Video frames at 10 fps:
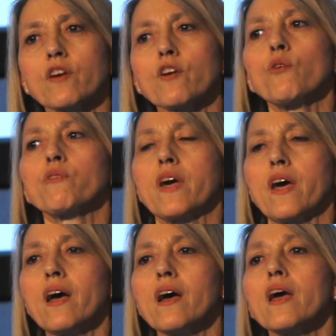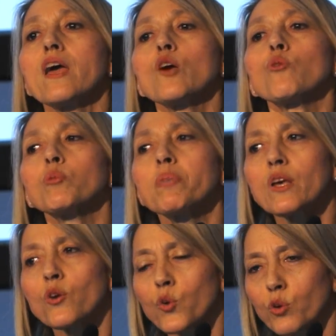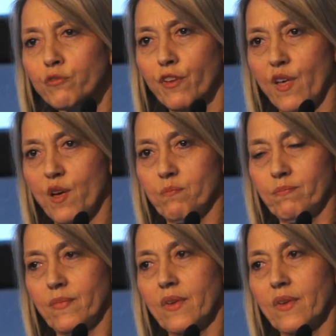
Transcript: they go there, it will be good for them.